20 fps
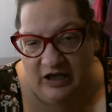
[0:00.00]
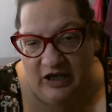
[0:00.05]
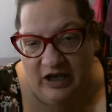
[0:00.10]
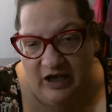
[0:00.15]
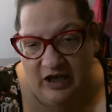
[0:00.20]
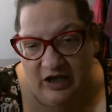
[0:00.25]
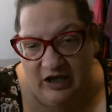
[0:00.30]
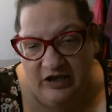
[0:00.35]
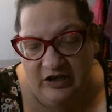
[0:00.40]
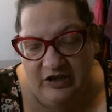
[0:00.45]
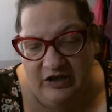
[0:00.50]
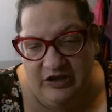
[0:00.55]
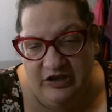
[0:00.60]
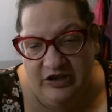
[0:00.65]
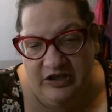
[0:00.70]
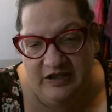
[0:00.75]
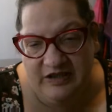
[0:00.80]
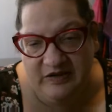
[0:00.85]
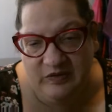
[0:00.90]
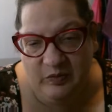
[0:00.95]

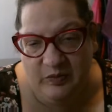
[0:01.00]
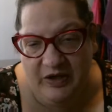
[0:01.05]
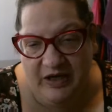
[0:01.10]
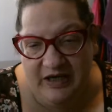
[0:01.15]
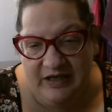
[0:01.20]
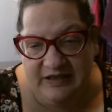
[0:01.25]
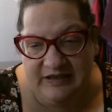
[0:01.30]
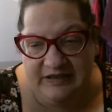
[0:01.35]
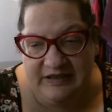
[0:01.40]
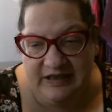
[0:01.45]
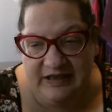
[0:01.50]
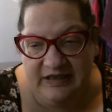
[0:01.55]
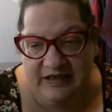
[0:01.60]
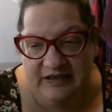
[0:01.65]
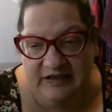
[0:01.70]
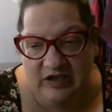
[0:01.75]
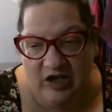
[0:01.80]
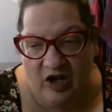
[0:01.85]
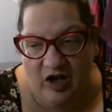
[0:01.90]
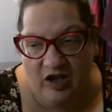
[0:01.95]
This week's
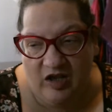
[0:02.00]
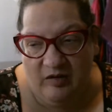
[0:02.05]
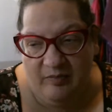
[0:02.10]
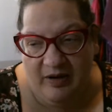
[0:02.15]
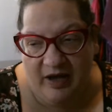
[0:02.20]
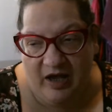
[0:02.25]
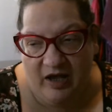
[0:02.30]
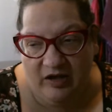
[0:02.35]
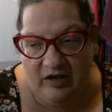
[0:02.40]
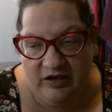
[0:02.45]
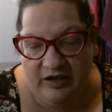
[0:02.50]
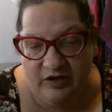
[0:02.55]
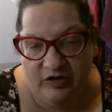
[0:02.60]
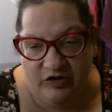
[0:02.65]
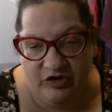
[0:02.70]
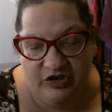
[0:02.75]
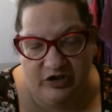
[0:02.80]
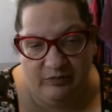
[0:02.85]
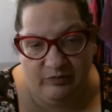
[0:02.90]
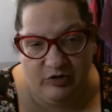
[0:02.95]
is all about
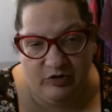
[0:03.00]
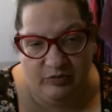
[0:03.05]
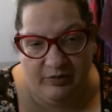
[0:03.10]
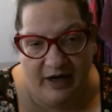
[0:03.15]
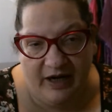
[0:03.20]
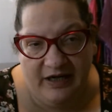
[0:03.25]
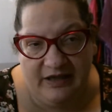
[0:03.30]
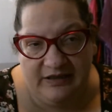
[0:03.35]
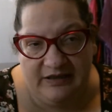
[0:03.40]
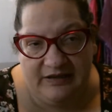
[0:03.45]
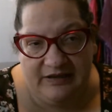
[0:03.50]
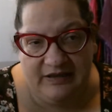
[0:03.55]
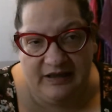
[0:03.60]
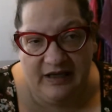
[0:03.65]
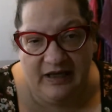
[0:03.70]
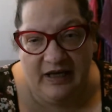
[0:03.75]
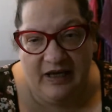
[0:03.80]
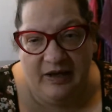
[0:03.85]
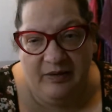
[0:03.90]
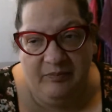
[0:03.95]
leadership traits,
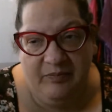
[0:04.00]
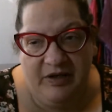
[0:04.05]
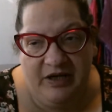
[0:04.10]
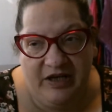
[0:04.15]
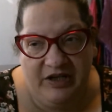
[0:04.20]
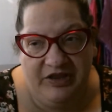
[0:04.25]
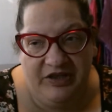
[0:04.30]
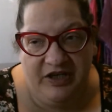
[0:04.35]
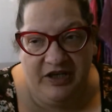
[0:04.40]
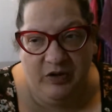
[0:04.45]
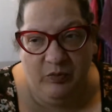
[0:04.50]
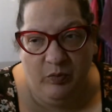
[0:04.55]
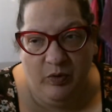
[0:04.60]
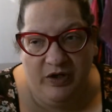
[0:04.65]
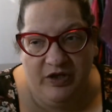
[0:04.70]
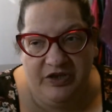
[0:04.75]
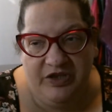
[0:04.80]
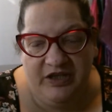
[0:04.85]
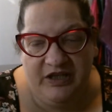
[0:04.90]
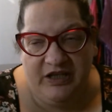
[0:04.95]
but I think
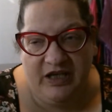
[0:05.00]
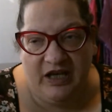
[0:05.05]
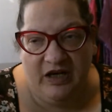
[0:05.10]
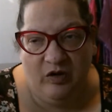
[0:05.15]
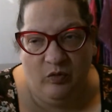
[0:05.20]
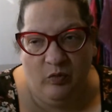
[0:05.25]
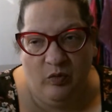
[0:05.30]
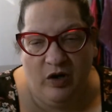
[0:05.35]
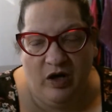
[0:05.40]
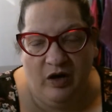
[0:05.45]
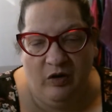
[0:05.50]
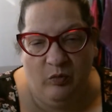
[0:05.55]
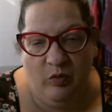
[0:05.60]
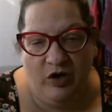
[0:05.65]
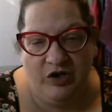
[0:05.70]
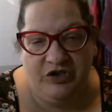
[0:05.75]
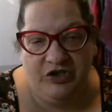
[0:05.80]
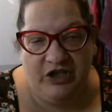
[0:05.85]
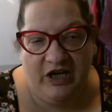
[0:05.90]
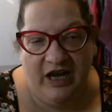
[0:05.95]
one thing that I
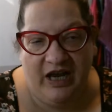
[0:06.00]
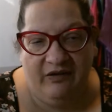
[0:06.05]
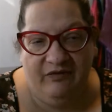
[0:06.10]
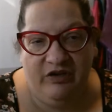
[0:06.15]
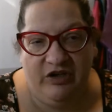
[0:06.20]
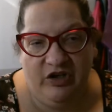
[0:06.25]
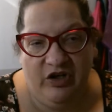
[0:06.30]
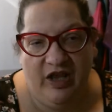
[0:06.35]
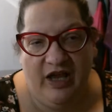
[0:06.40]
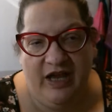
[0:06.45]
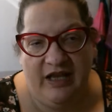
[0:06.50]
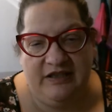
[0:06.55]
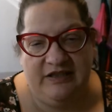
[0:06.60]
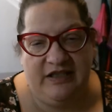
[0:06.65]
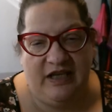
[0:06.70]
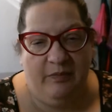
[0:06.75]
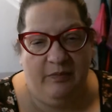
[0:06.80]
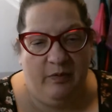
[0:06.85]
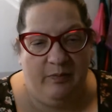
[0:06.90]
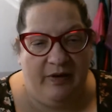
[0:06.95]
want you to have a little heads
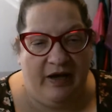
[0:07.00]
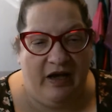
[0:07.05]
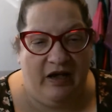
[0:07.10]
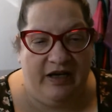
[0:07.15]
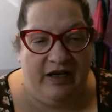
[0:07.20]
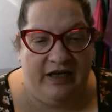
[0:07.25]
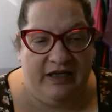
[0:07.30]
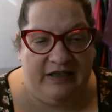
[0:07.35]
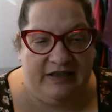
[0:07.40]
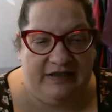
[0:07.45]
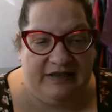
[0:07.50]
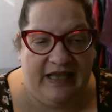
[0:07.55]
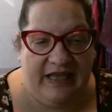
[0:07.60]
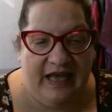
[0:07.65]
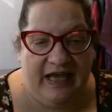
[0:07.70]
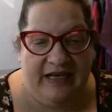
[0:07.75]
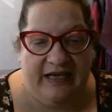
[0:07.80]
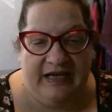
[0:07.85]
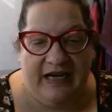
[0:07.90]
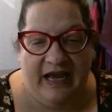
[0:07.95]
up about is
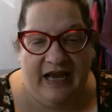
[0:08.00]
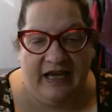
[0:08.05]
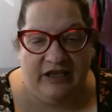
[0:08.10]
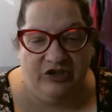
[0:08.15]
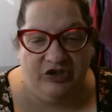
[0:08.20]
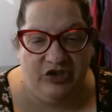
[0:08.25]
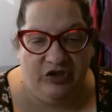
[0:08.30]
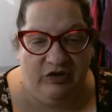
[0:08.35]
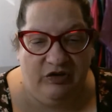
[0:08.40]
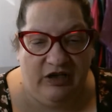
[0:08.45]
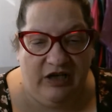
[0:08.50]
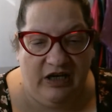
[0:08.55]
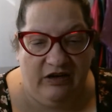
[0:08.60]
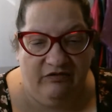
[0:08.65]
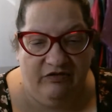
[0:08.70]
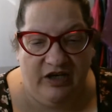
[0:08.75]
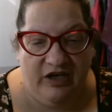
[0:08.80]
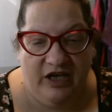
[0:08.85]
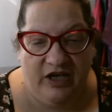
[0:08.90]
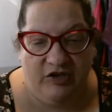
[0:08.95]
that it asks you to
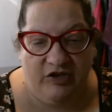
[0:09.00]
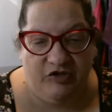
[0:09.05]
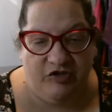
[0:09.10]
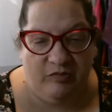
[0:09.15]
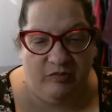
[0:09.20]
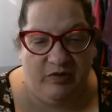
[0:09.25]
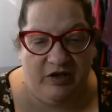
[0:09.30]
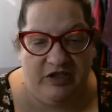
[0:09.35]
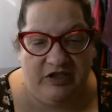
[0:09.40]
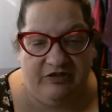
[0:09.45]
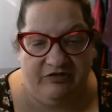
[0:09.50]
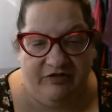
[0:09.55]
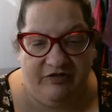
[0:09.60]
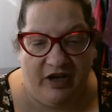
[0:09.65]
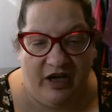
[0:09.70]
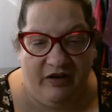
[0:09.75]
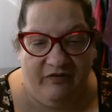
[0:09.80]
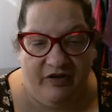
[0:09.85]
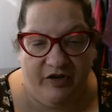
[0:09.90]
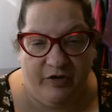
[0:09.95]
give the instrument to
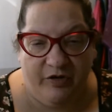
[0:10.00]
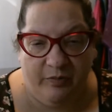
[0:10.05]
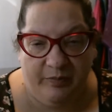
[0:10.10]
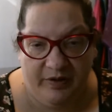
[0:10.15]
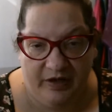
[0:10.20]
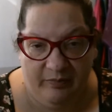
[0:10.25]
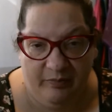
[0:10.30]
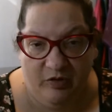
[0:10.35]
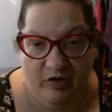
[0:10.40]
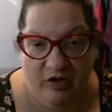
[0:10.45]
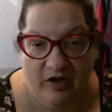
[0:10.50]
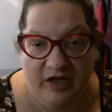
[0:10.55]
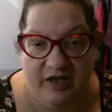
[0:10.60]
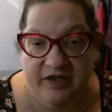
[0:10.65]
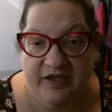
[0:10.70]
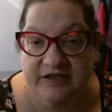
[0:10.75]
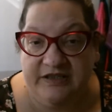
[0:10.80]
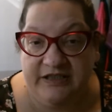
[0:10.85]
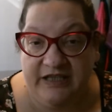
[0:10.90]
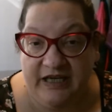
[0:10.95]
5 other people and
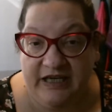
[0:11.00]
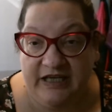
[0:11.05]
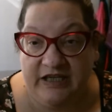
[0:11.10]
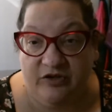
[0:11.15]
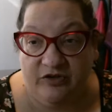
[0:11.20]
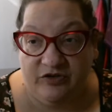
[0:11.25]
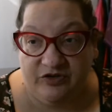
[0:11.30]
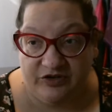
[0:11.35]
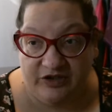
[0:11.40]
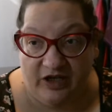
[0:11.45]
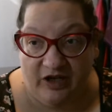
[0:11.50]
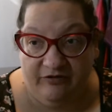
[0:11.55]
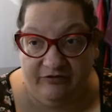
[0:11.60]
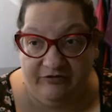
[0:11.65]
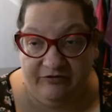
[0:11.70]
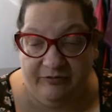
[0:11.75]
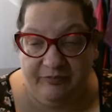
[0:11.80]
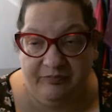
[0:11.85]
then take it yourself.